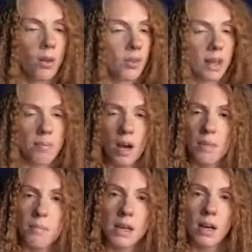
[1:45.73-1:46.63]
They
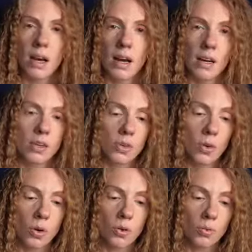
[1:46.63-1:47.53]
might be
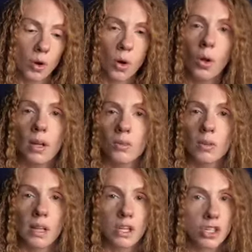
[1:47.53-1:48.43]
your role in
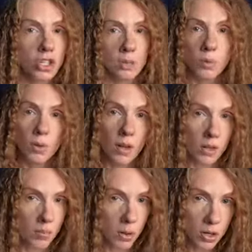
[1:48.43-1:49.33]
relationship to
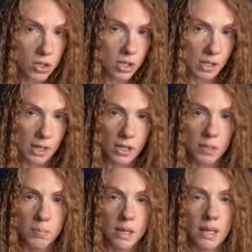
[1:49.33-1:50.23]
another person. It
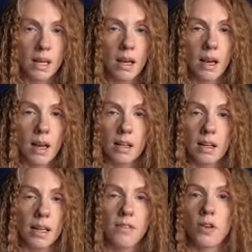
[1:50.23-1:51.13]
could be
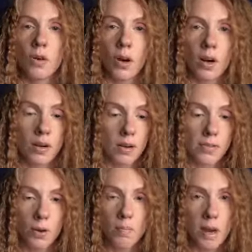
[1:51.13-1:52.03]
if you're
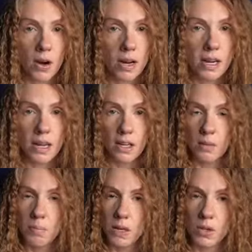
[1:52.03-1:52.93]
married, it
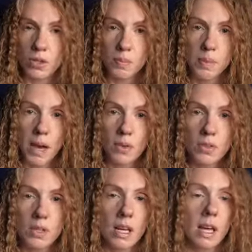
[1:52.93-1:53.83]
could be your
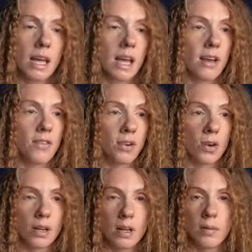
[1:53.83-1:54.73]
spouse. If
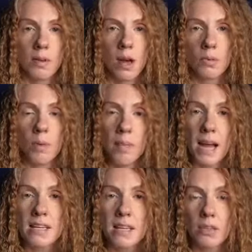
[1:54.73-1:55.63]
you're in a
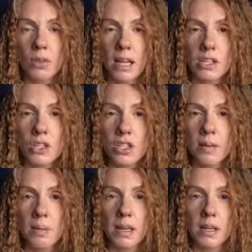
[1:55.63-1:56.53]
romantic
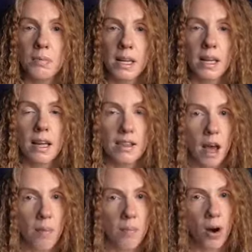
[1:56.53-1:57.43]
relationship, it could be
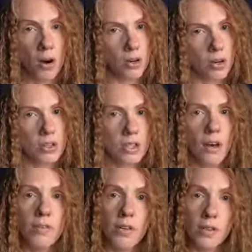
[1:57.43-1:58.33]
that partner
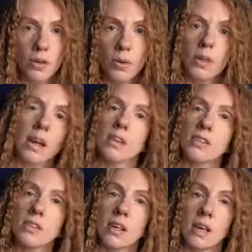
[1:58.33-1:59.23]
self of you that
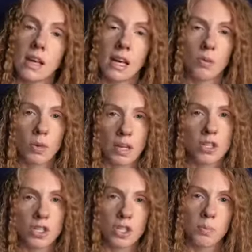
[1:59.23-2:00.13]
is in
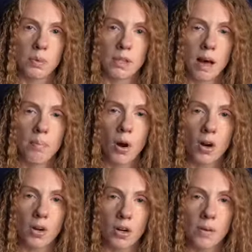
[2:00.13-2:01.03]
relationship with that
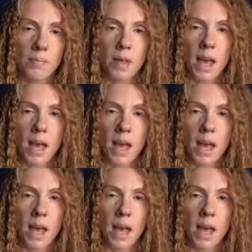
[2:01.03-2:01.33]
partner.